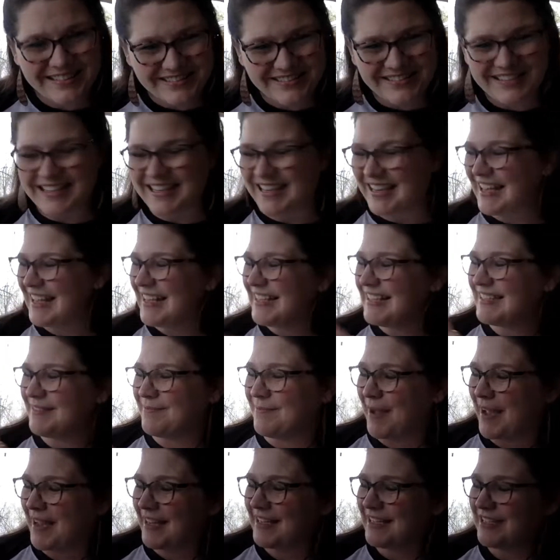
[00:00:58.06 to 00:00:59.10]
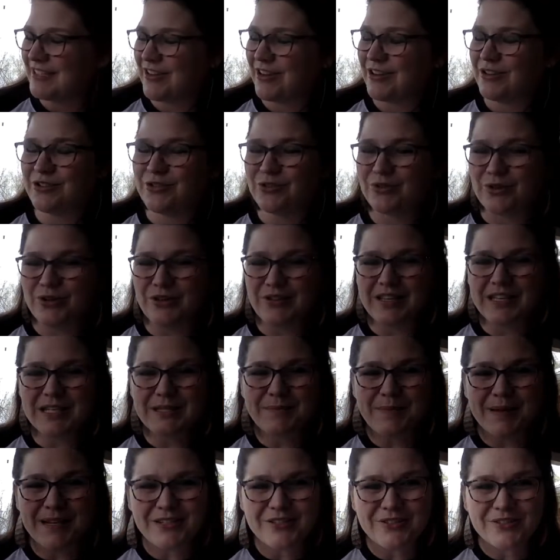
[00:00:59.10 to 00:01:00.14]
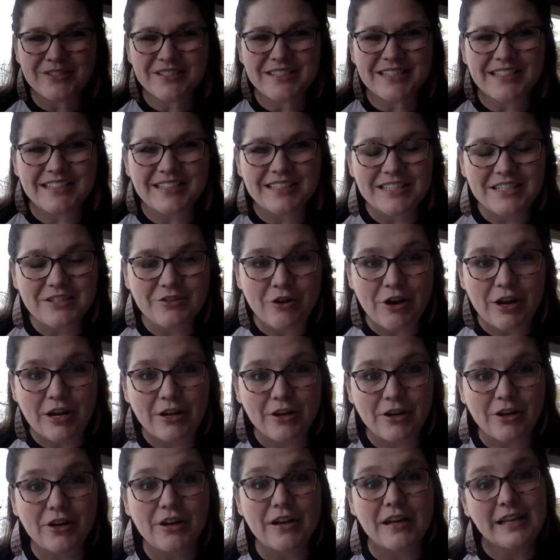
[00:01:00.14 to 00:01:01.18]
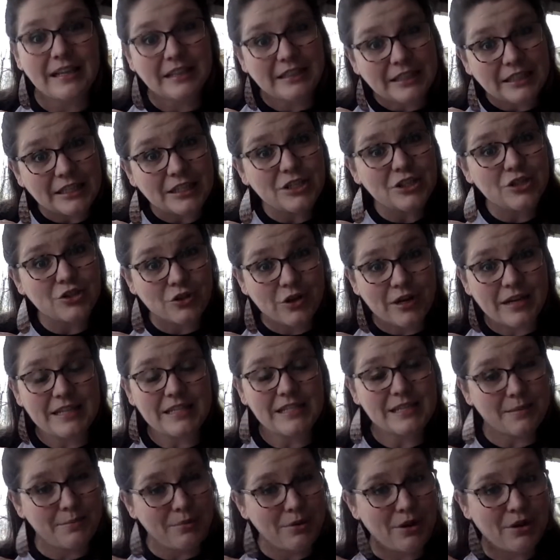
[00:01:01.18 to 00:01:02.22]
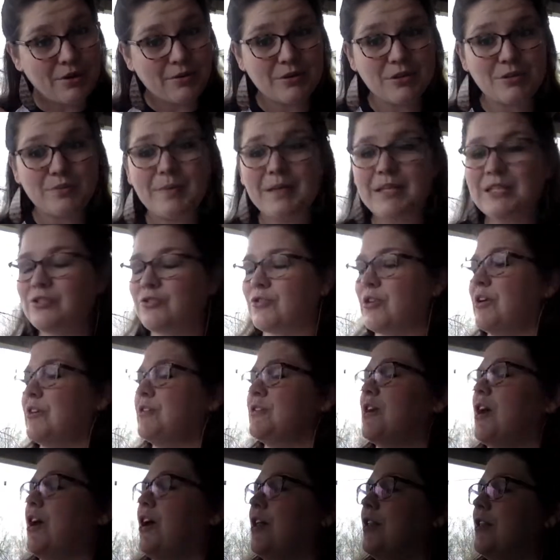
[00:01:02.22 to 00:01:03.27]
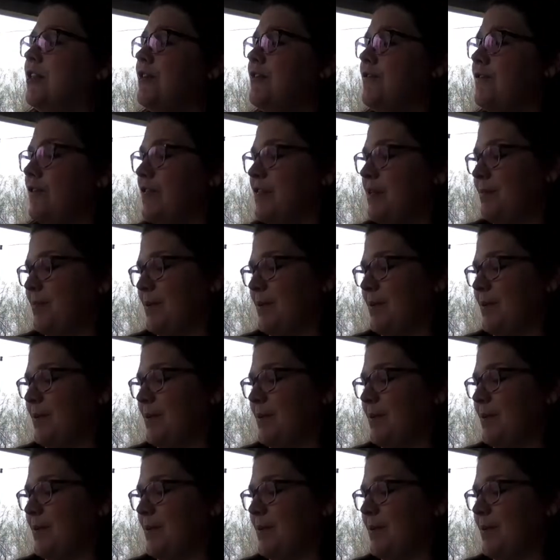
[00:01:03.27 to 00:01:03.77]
Yes, Micah Song drew these pictures. The illustrator illustrates the book, which means draws all of the